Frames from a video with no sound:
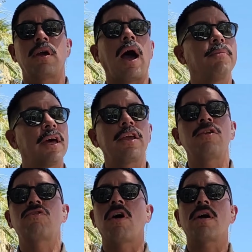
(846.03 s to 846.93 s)
I'm letting
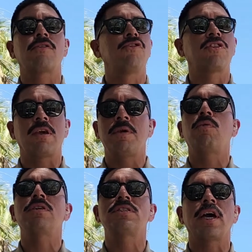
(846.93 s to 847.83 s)
you talk. Just give me
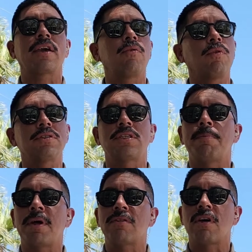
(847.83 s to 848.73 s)
one second, one
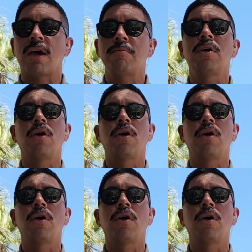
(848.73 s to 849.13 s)
step at a time.